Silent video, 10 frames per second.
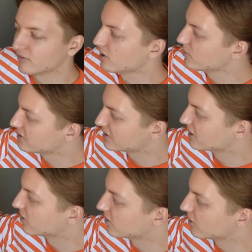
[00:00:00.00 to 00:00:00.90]
always
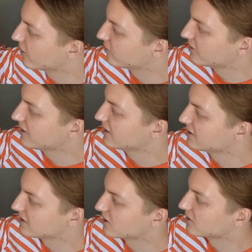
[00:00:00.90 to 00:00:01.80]
loved
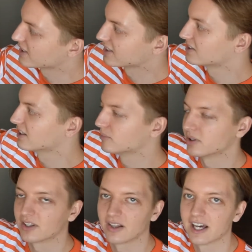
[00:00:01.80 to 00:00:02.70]
these, you know, like I said,
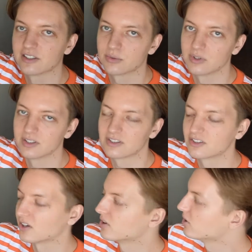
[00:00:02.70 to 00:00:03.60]
but the last one, it's
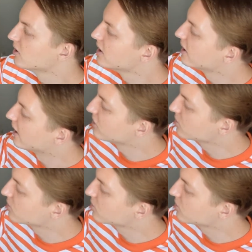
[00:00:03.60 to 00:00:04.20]
subtle. I do